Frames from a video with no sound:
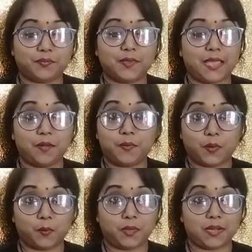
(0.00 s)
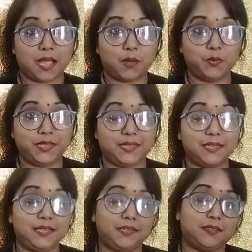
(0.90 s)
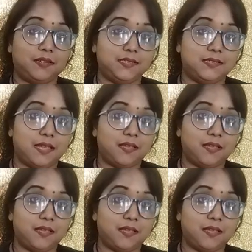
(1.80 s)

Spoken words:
environment how we can increase the